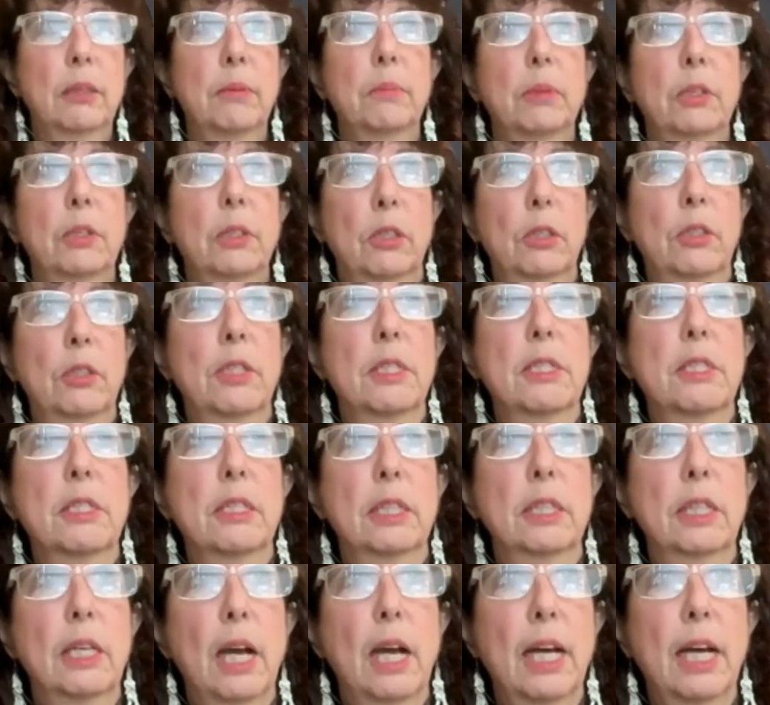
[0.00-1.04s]

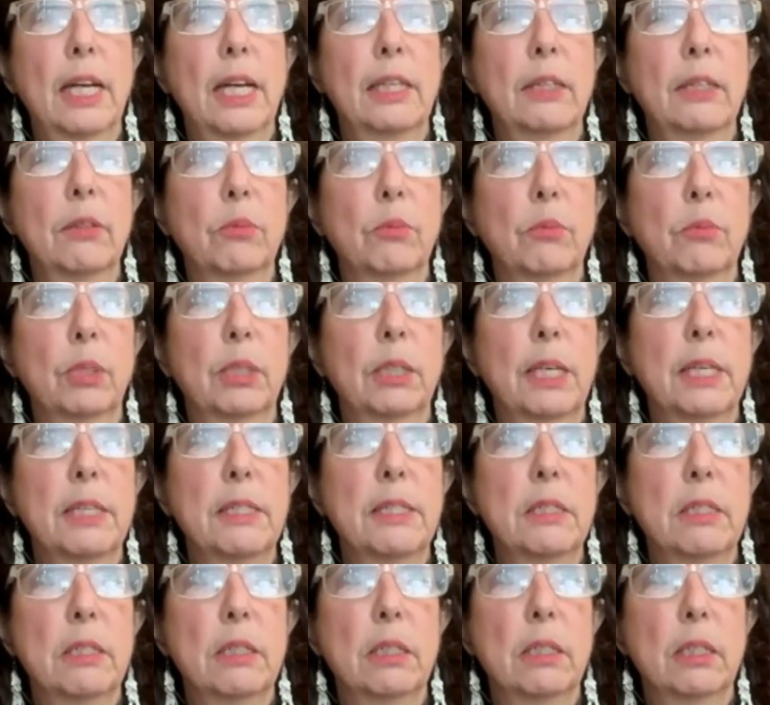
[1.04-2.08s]
currency, I
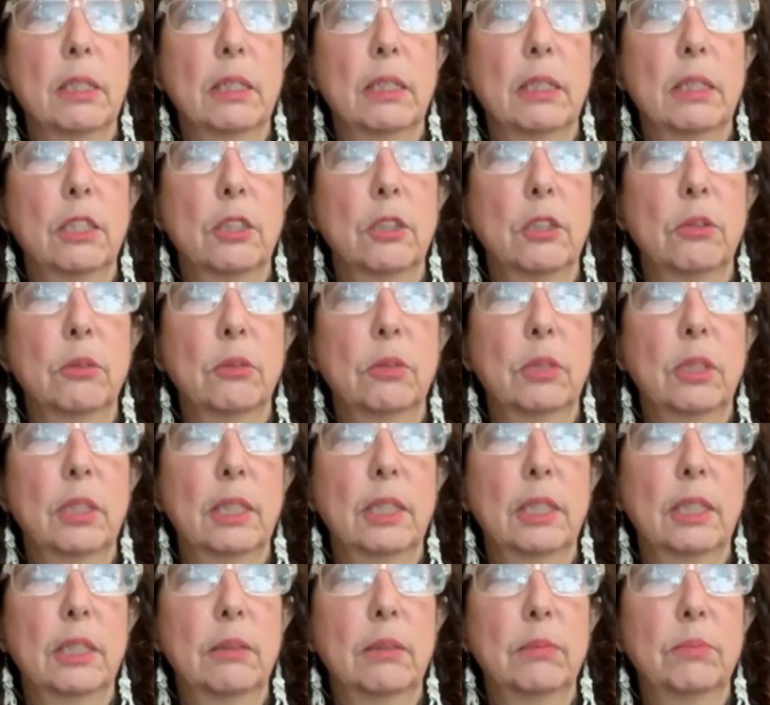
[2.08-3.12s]
realized
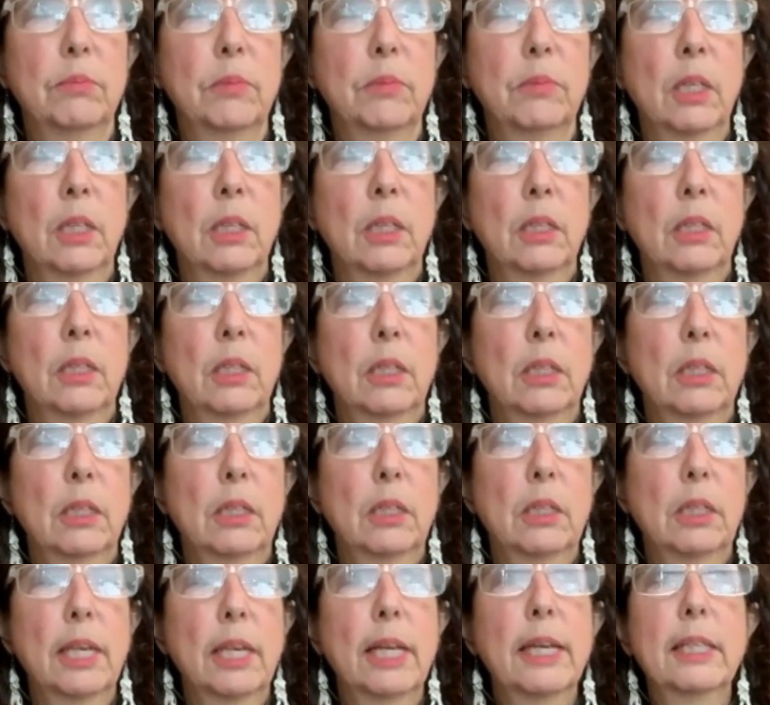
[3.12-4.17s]
the
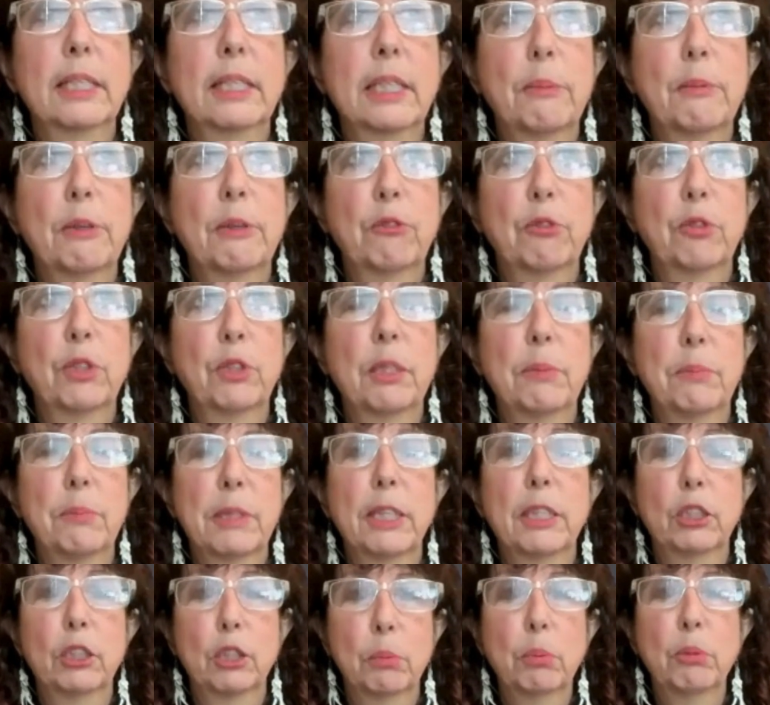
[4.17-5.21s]
economic freedom that
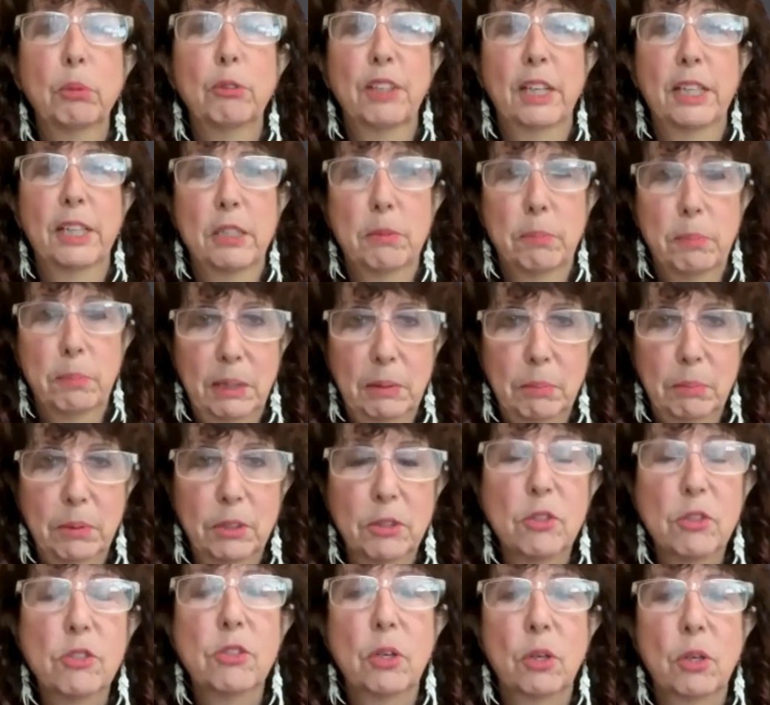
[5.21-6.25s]
it could provide to people.
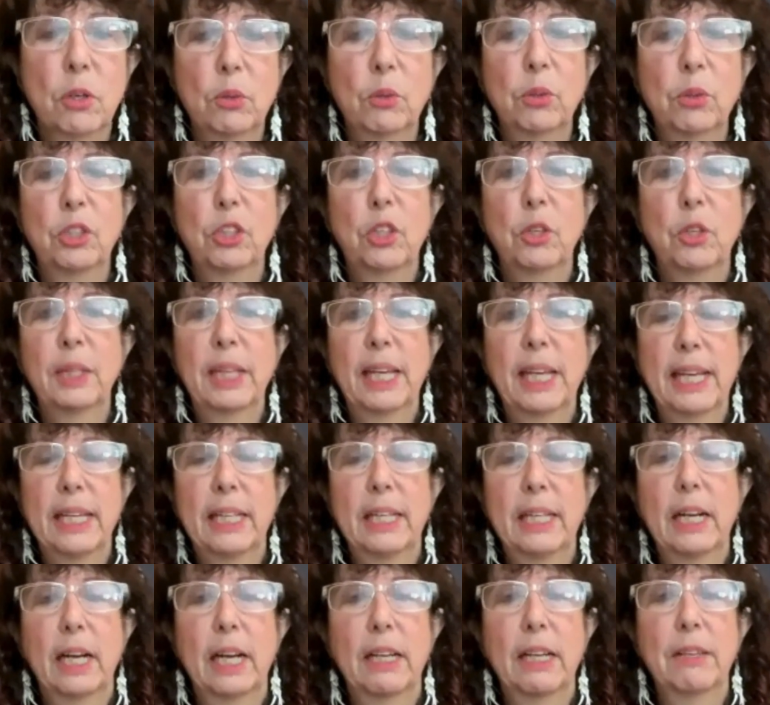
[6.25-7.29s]
So,
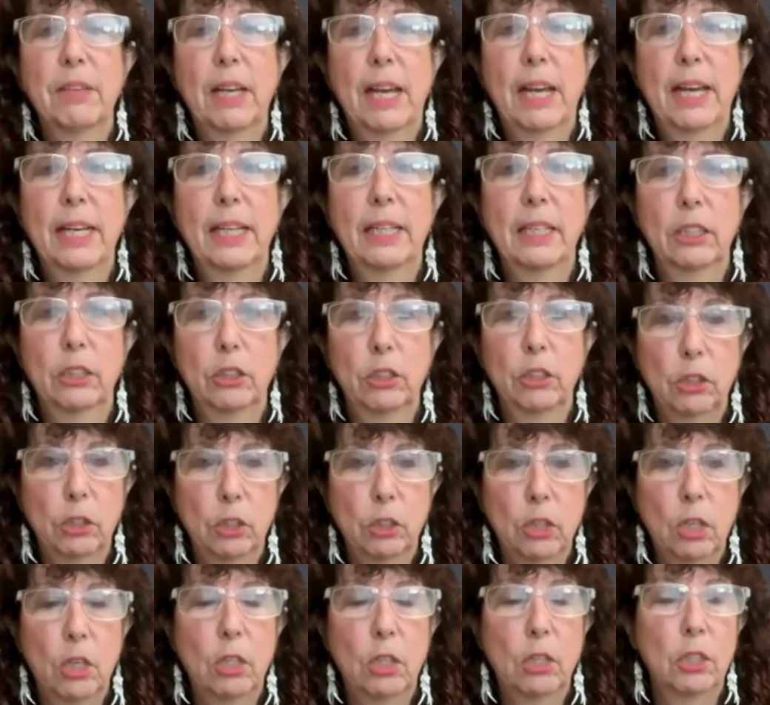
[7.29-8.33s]
again, I've had a
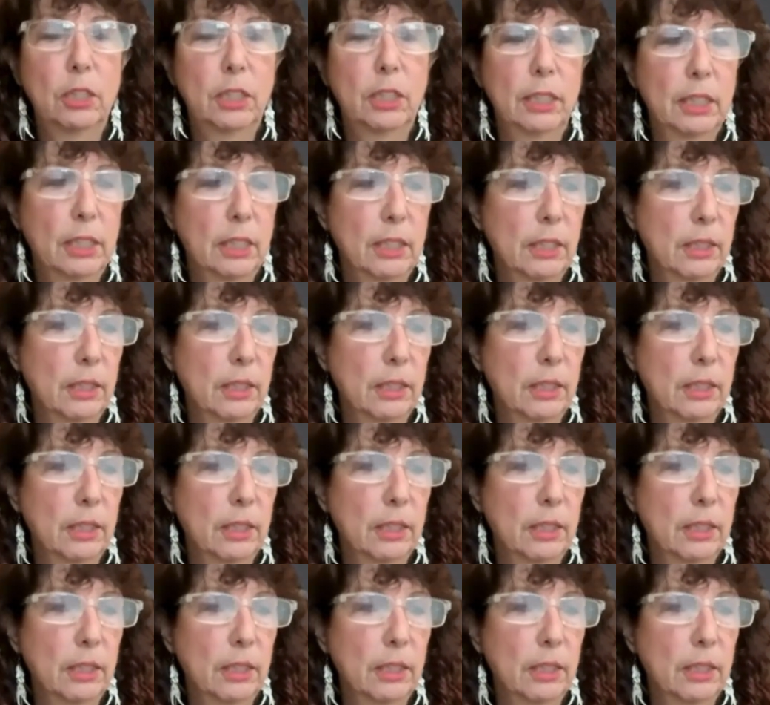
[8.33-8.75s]
long